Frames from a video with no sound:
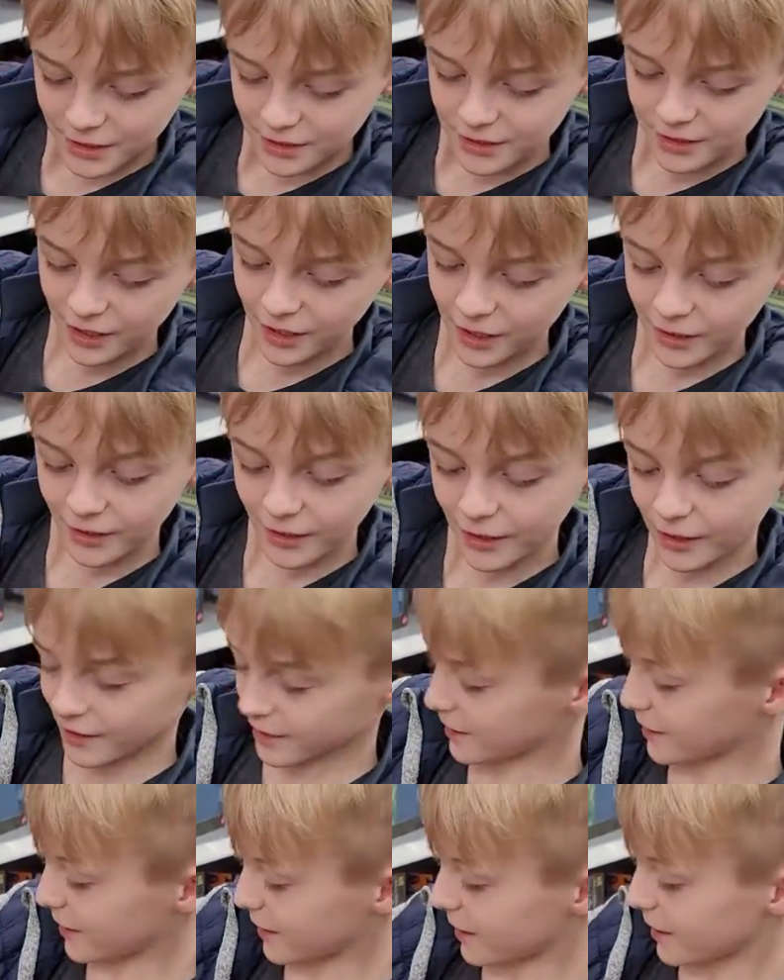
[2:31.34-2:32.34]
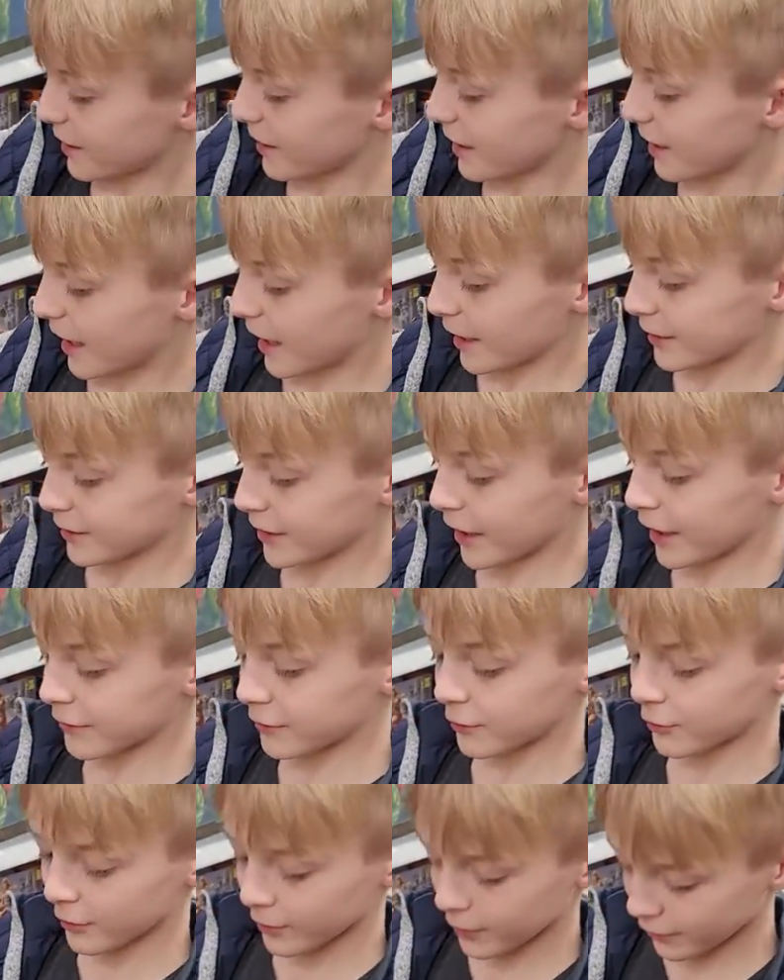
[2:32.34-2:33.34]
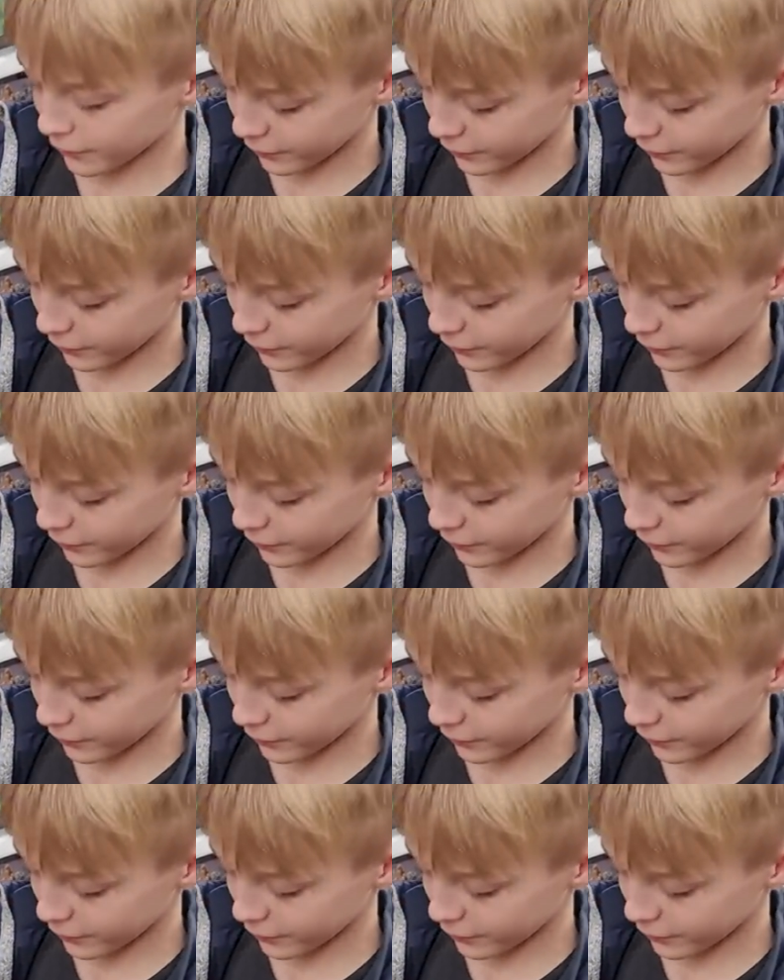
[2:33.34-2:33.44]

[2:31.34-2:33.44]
so, I haven't really